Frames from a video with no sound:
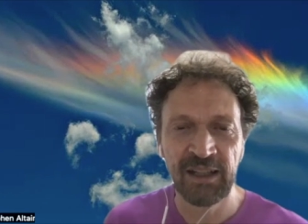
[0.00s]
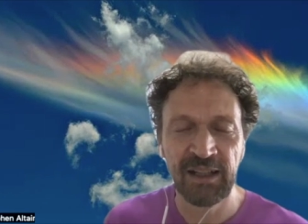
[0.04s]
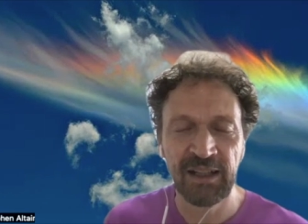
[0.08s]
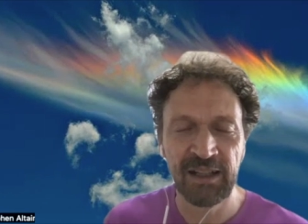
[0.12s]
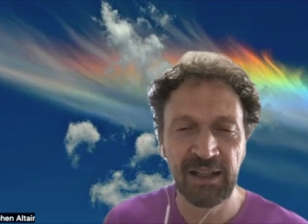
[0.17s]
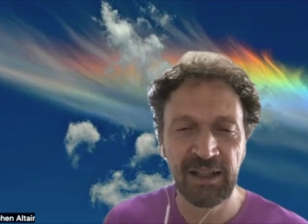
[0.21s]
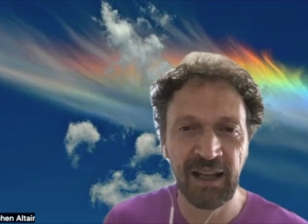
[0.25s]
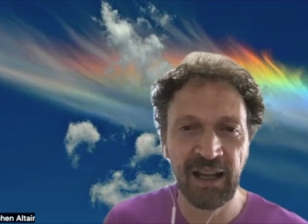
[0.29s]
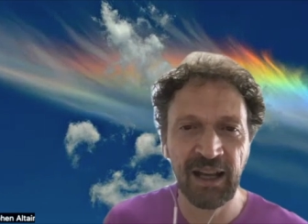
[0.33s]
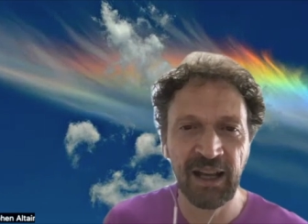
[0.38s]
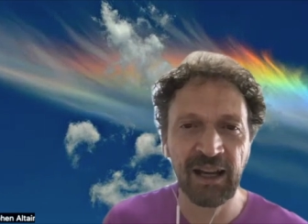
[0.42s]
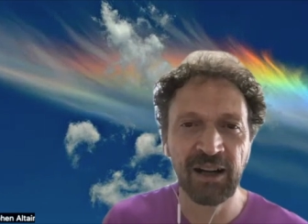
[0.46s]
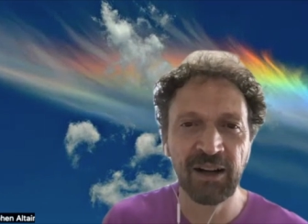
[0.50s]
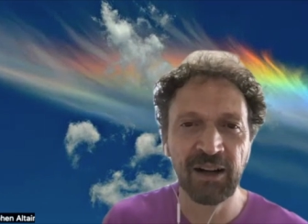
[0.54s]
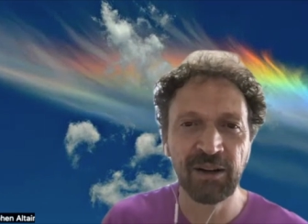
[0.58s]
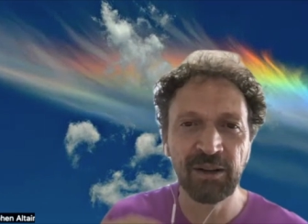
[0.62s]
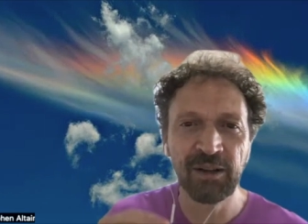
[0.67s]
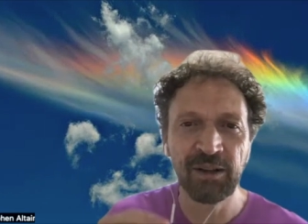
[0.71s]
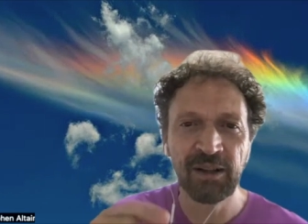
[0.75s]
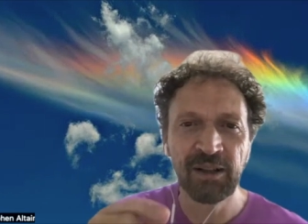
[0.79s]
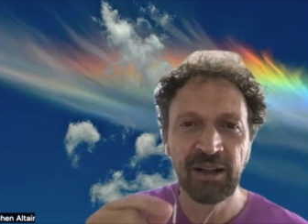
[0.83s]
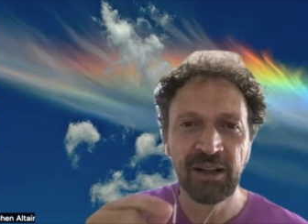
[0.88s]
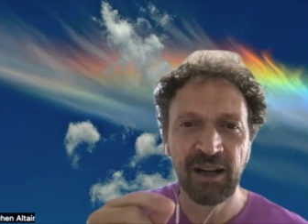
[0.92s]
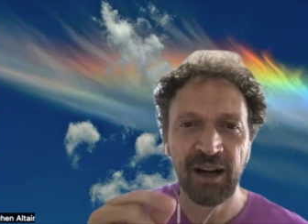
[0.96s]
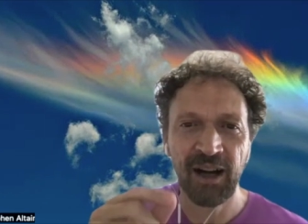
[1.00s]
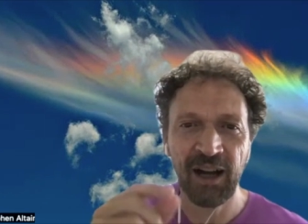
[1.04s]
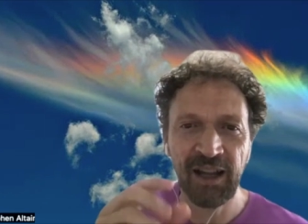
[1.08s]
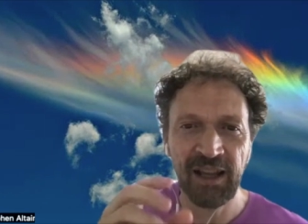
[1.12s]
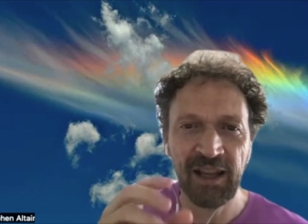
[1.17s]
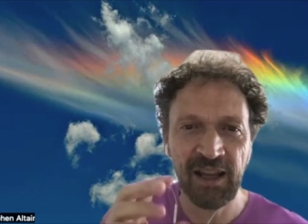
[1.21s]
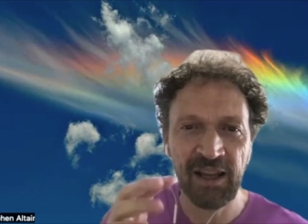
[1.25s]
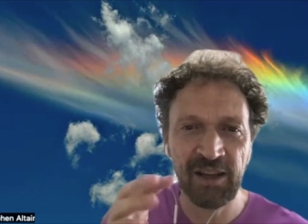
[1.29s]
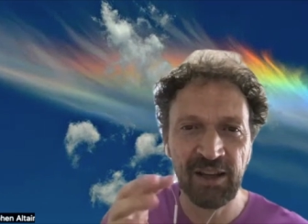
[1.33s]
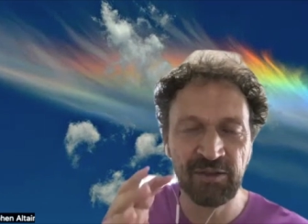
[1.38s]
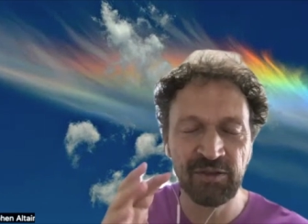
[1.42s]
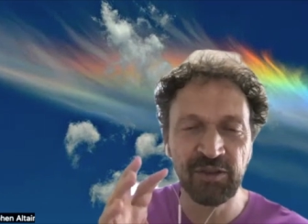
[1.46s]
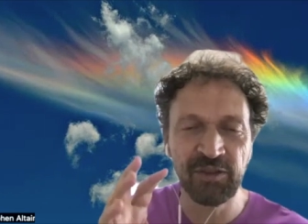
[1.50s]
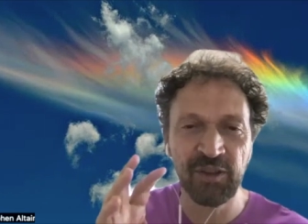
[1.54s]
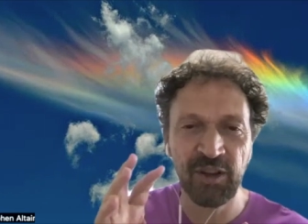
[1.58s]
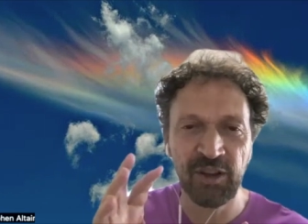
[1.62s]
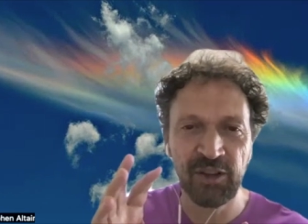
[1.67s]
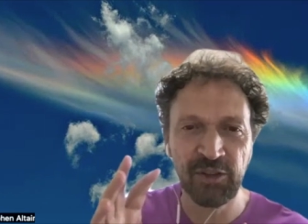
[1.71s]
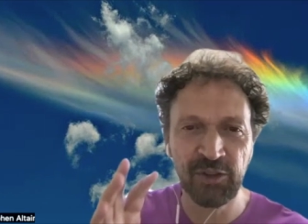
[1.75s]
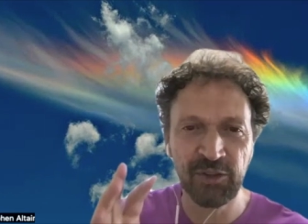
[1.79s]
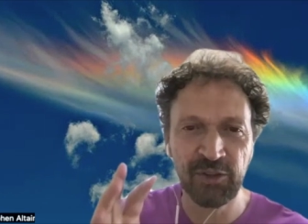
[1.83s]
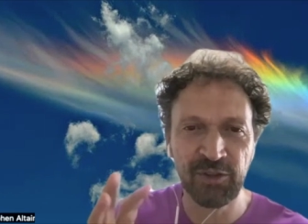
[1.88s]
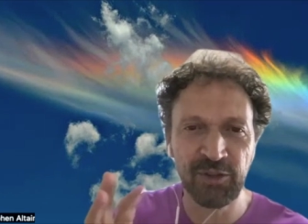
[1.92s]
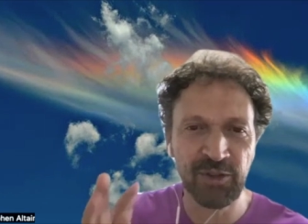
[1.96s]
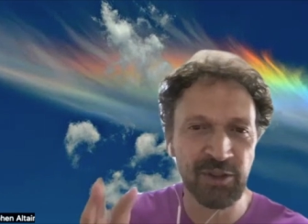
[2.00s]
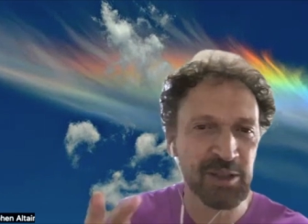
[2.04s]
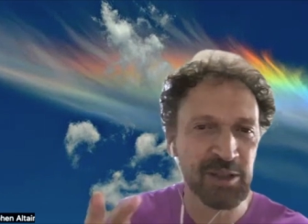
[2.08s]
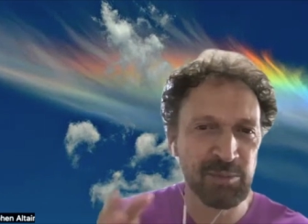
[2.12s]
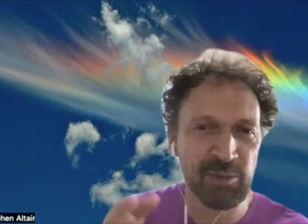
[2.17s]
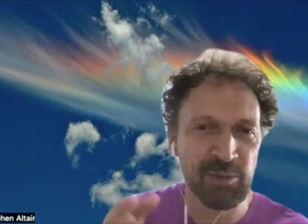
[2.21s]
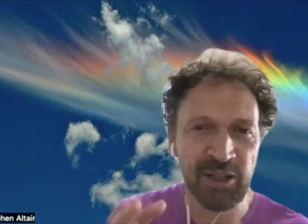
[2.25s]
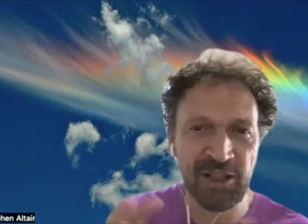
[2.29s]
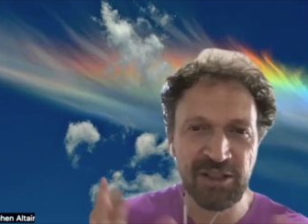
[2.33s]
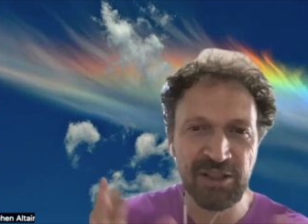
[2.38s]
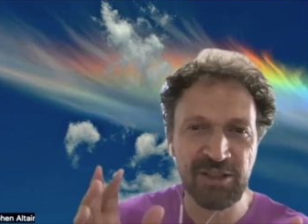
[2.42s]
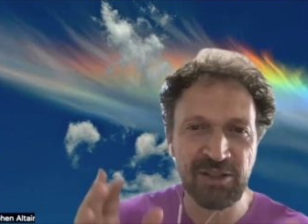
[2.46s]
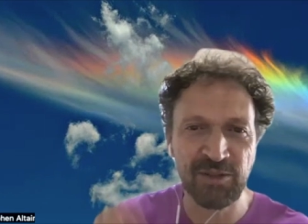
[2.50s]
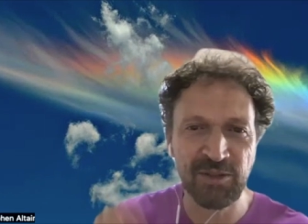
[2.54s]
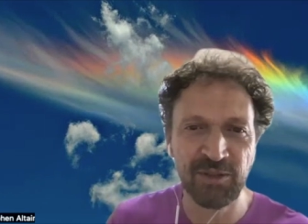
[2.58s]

Now I have 3 minutes